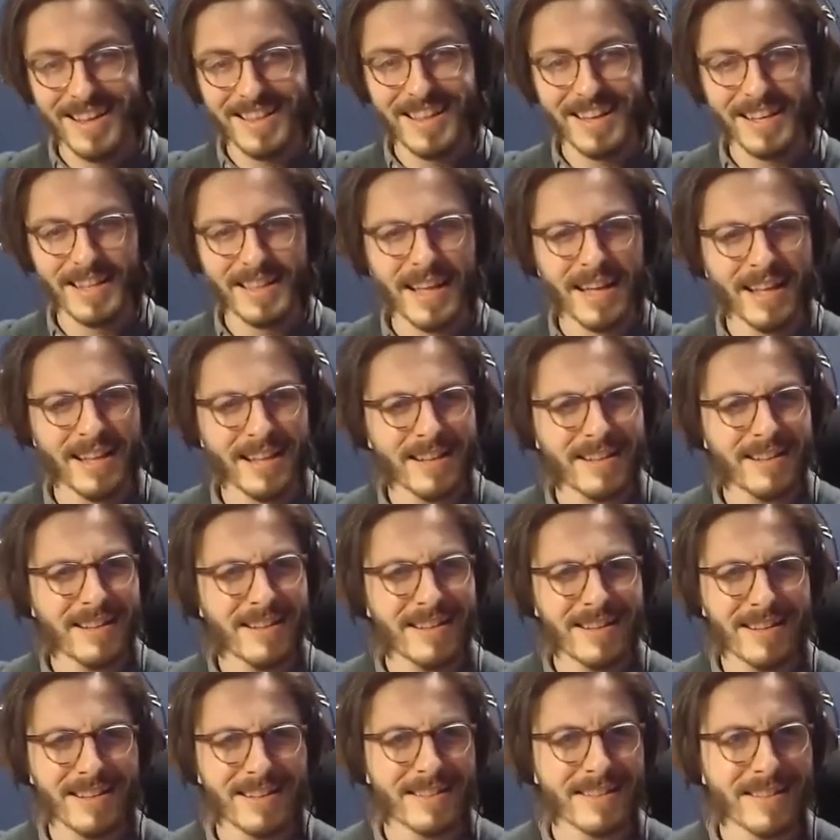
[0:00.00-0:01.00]
Like that
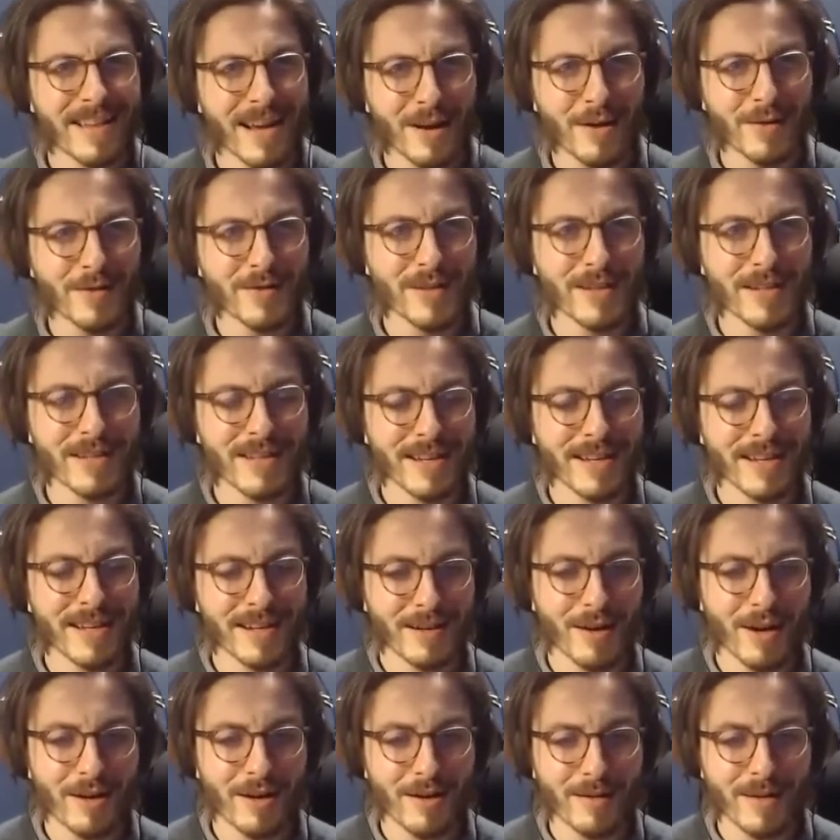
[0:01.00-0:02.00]
sounds
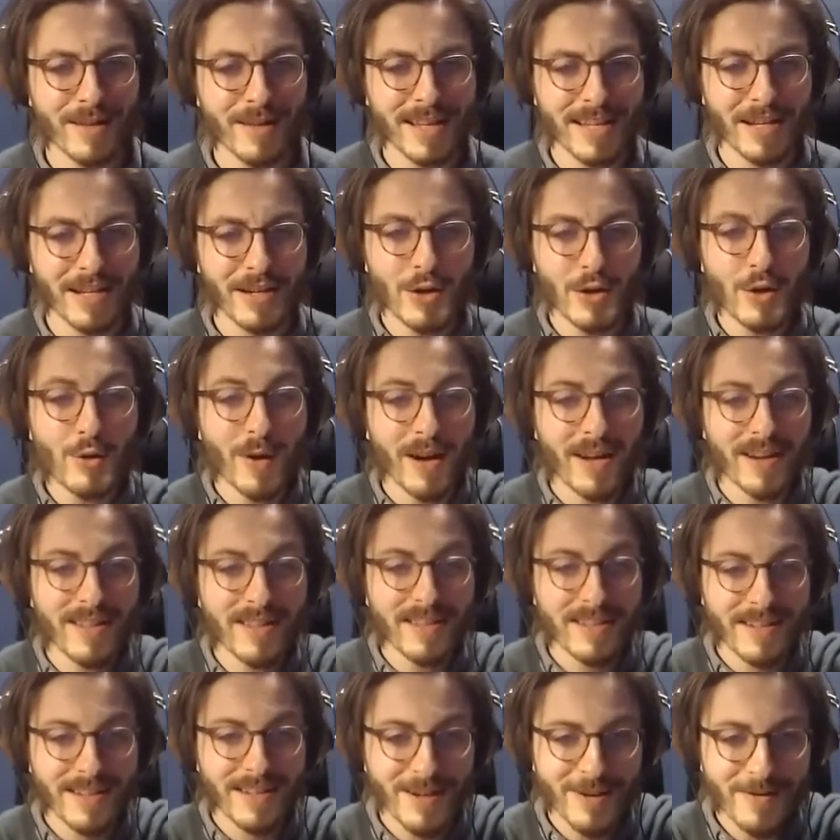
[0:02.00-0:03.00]
like a new
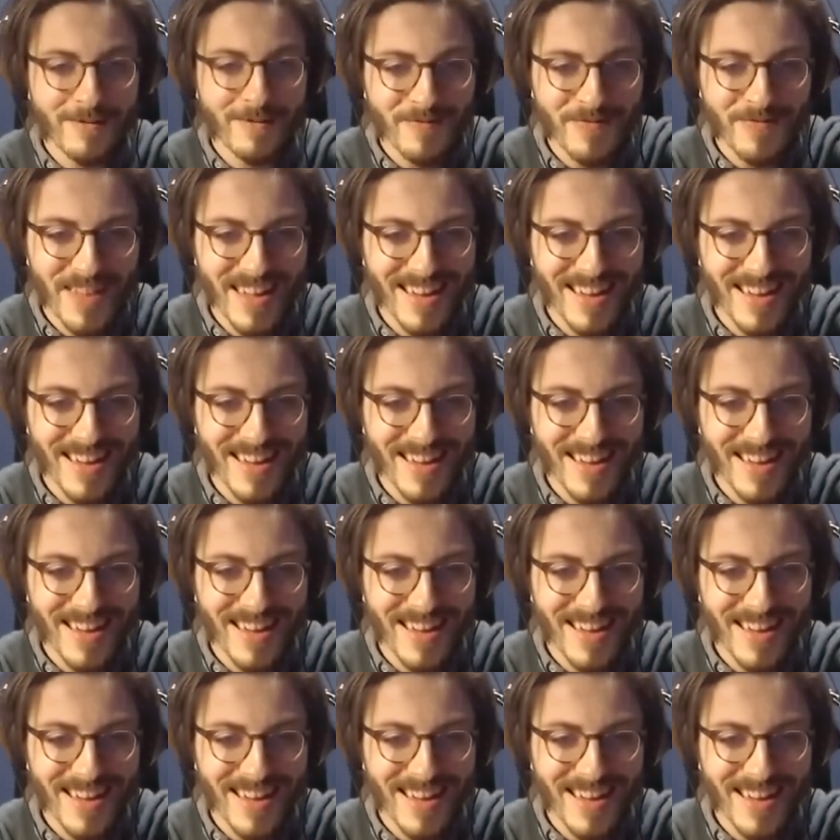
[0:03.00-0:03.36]
idea, you know?